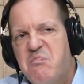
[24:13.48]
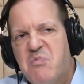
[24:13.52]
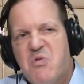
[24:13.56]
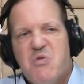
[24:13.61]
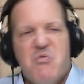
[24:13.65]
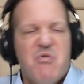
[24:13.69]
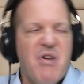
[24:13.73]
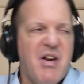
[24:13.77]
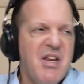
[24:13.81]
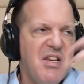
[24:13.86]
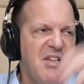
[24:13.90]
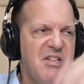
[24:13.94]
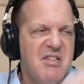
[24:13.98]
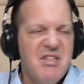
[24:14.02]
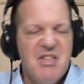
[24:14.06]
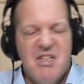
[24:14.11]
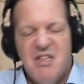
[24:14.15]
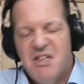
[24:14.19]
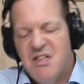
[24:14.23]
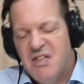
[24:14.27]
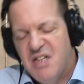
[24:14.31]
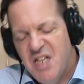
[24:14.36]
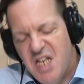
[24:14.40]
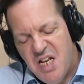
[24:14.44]

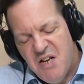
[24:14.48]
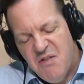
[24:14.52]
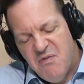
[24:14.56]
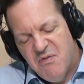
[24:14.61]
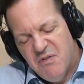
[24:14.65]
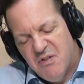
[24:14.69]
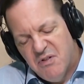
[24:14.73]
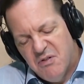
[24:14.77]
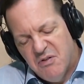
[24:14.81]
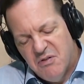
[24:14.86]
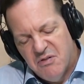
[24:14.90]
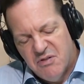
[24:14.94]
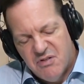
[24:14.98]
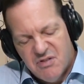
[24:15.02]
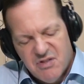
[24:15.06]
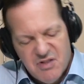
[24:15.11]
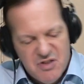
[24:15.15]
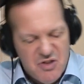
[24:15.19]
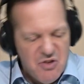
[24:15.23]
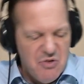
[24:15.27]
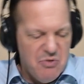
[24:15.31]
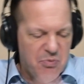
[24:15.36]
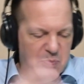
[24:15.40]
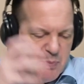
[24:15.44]
crazy, evil,
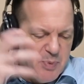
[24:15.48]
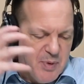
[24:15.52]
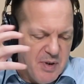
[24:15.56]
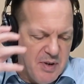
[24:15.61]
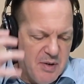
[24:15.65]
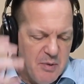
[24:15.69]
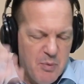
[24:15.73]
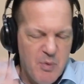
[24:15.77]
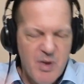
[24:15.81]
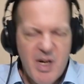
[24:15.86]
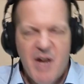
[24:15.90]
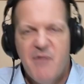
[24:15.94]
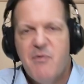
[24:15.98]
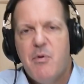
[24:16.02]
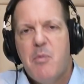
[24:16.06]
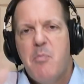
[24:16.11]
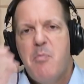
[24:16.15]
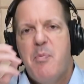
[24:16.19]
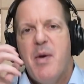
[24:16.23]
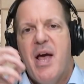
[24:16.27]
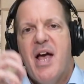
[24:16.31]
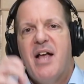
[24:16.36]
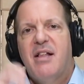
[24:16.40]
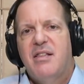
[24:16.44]
stupid, whatever
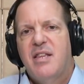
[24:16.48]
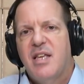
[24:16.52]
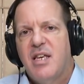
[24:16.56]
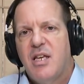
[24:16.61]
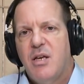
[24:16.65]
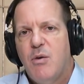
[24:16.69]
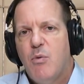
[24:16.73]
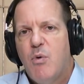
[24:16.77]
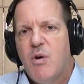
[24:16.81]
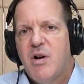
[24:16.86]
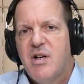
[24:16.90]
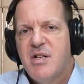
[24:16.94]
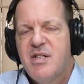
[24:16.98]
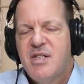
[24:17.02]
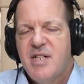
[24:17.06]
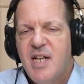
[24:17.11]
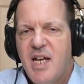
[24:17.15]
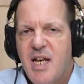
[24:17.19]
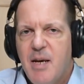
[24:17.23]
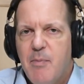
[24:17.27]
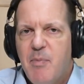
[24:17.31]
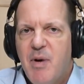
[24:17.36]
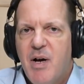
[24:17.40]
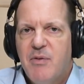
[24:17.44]
bad thing you want to
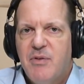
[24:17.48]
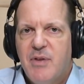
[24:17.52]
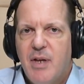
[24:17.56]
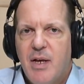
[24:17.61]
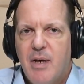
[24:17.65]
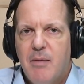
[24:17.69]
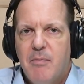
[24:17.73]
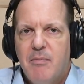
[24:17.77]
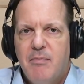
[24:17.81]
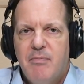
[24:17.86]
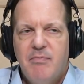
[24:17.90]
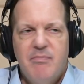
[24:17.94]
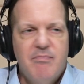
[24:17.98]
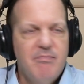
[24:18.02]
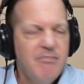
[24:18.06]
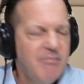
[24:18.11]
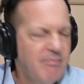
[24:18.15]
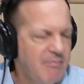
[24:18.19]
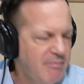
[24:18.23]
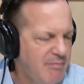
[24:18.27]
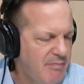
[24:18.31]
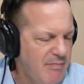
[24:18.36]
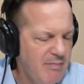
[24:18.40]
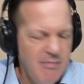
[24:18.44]
say about them,
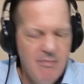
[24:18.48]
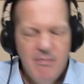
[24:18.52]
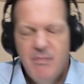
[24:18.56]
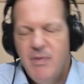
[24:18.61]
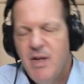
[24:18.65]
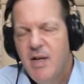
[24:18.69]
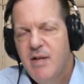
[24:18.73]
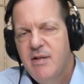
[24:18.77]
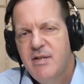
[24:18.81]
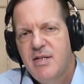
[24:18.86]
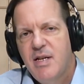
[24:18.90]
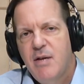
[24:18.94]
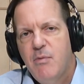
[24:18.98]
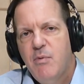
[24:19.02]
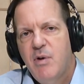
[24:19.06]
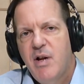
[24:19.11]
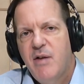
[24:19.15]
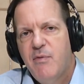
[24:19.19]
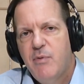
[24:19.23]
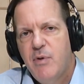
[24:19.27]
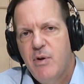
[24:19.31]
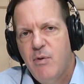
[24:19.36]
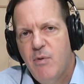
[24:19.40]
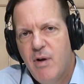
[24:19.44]
you can say
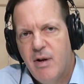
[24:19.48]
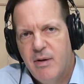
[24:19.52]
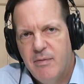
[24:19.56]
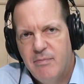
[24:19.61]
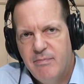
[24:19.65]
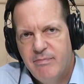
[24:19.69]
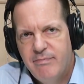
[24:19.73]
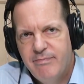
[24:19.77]
whatever you want.